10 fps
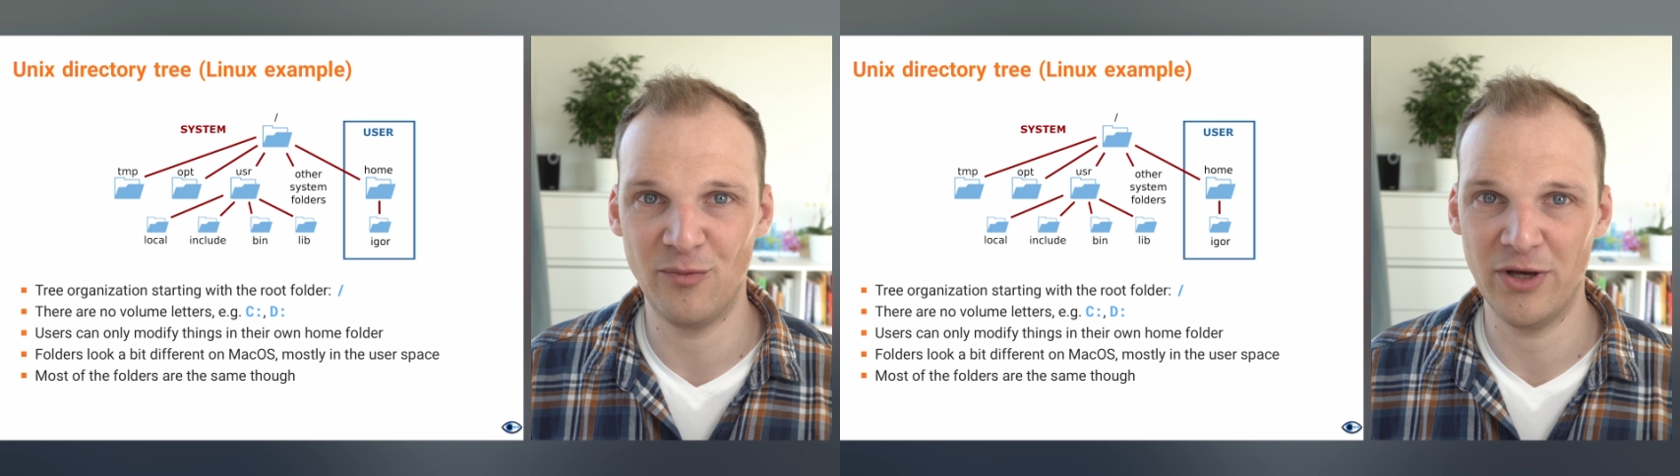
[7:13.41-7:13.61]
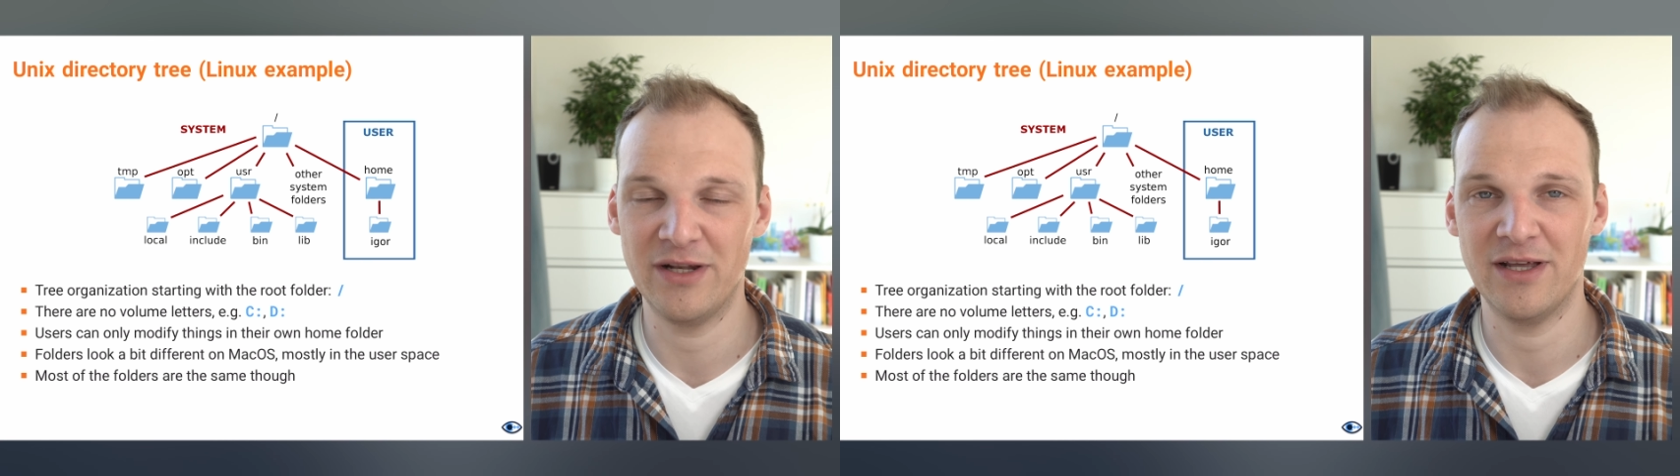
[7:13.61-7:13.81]

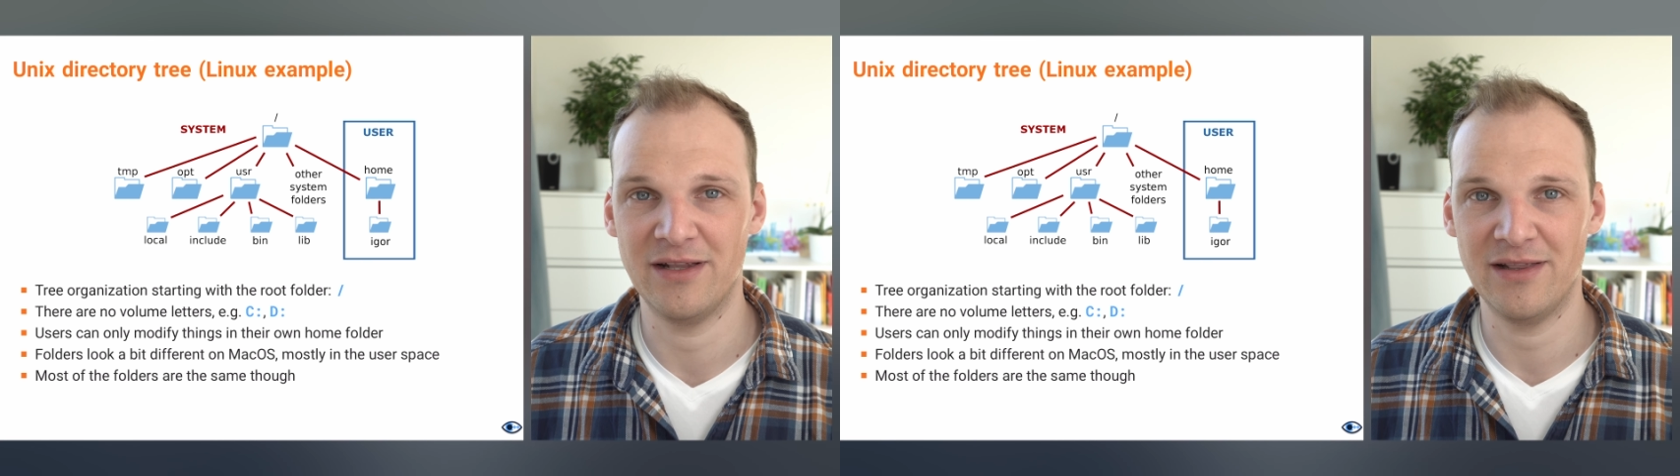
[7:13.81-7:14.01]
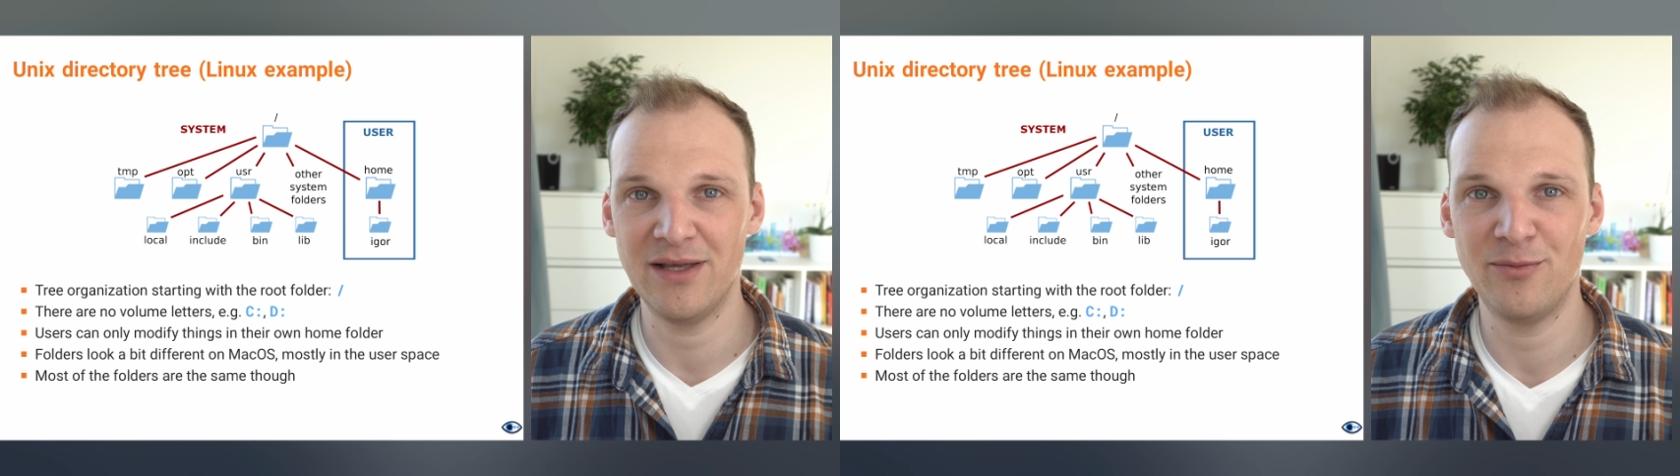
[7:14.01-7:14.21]
bin,
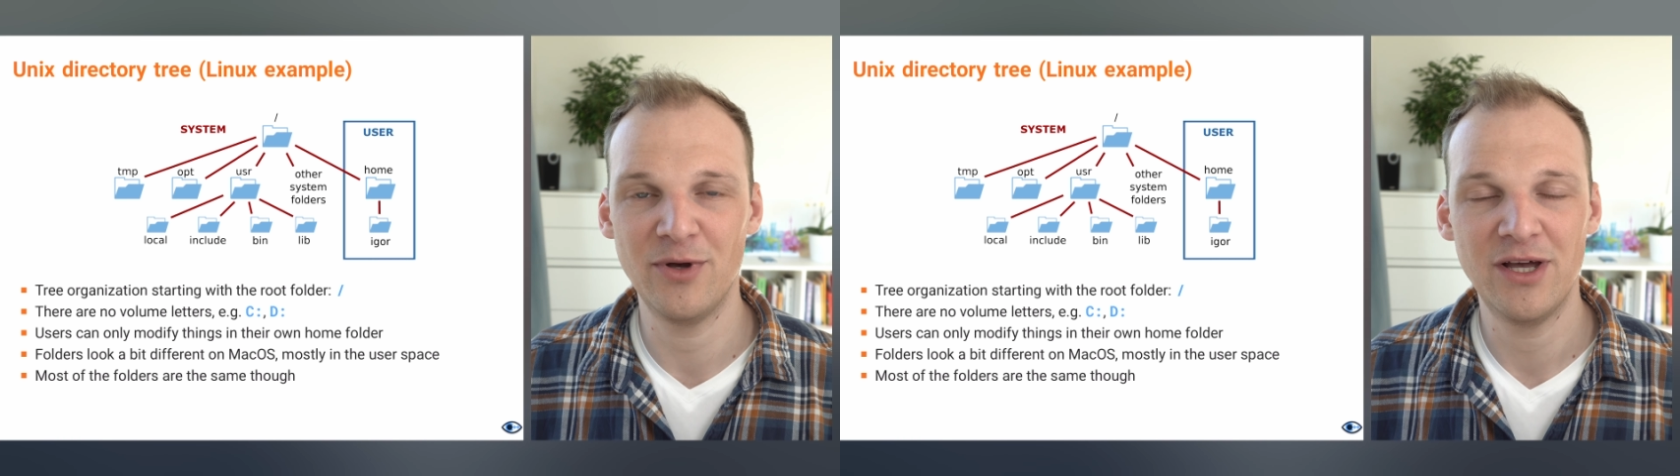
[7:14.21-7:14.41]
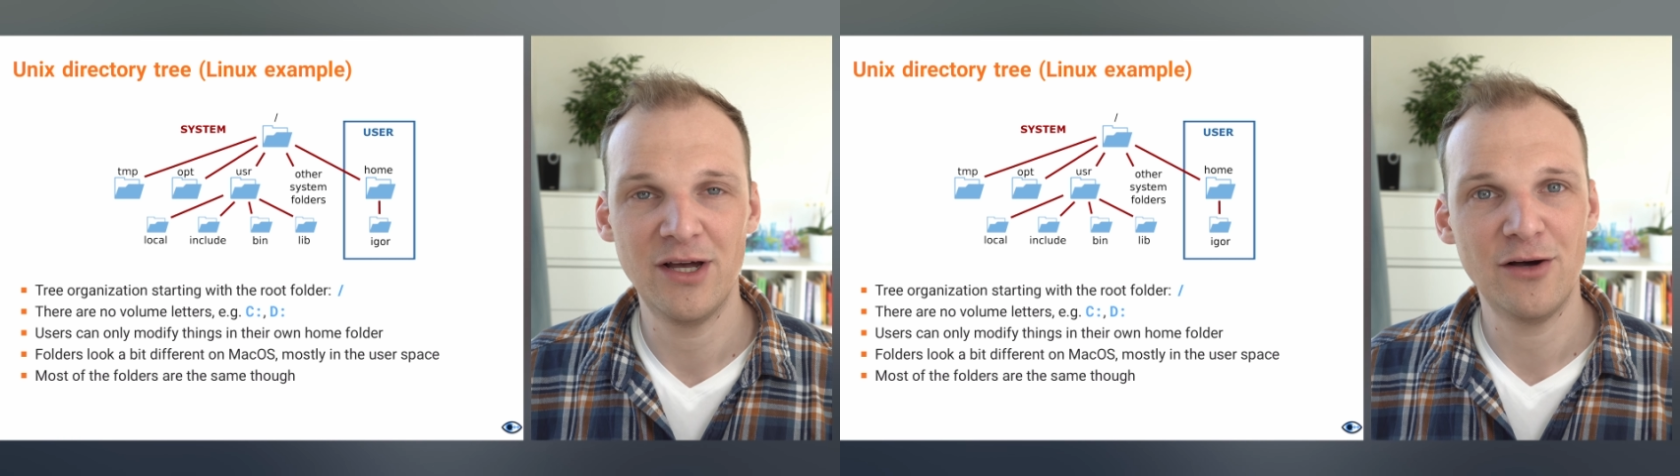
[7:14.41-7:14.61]
and
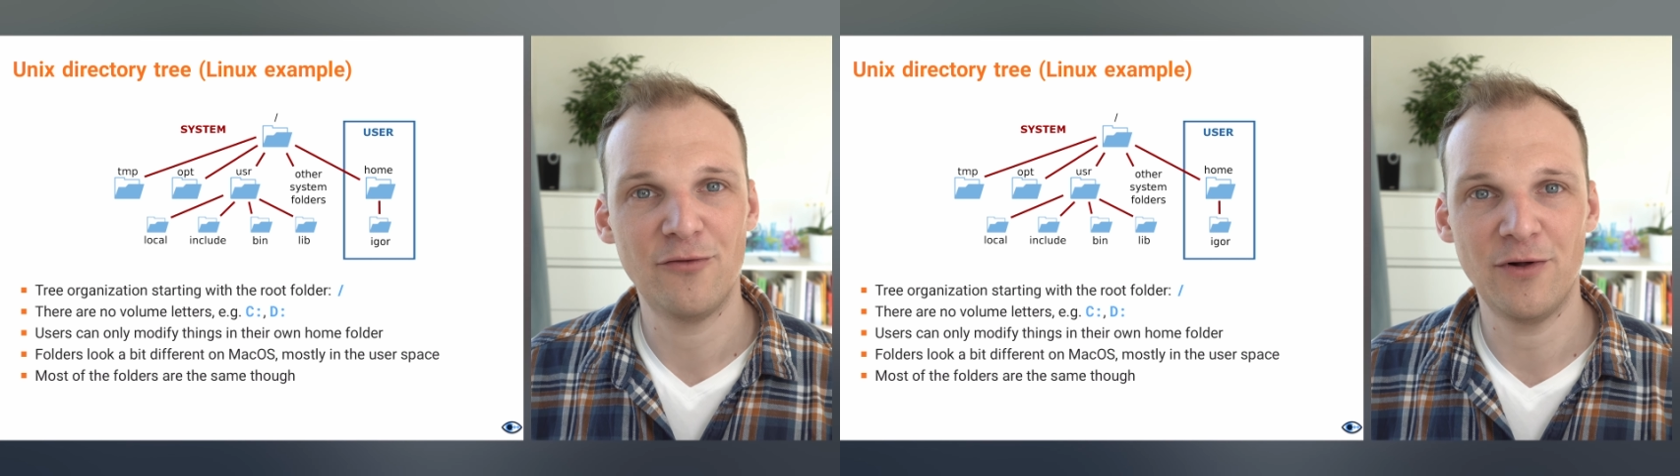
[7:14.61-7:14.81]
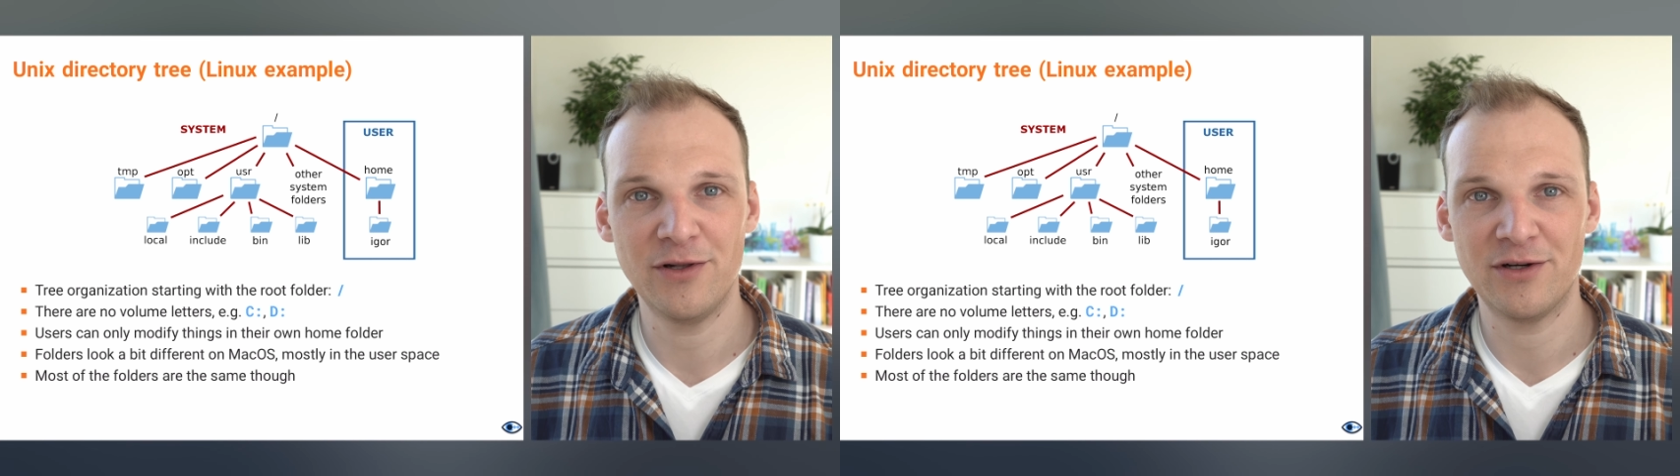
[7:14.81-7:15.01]
lib
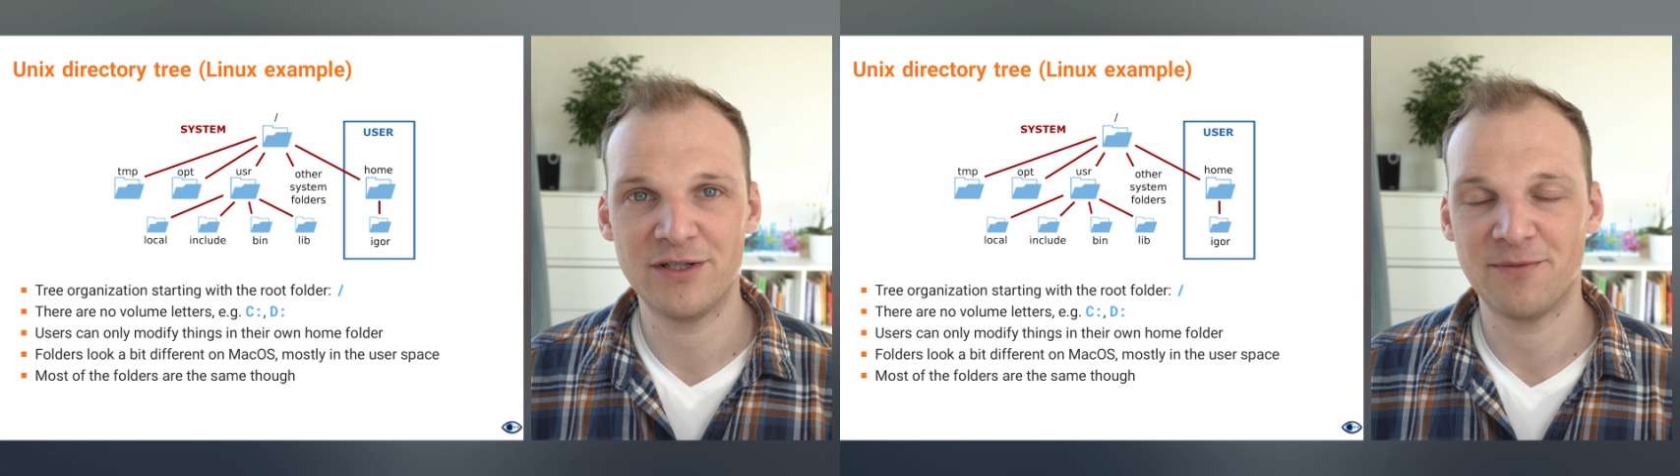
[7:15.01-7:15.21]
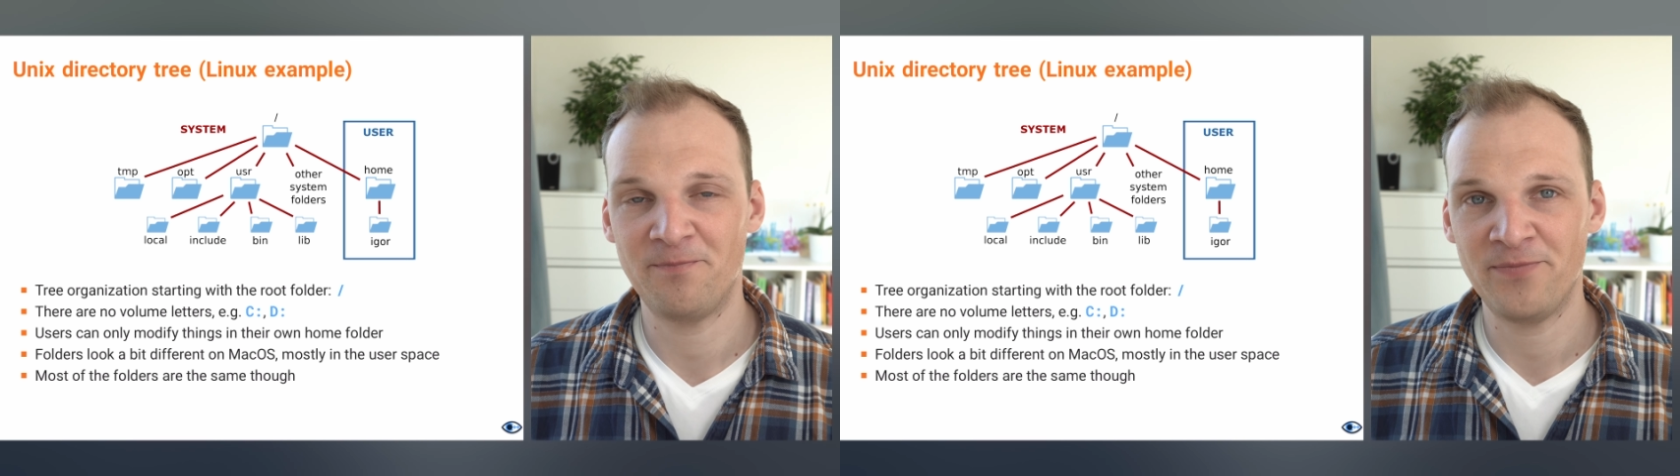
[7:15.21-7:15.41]
folders.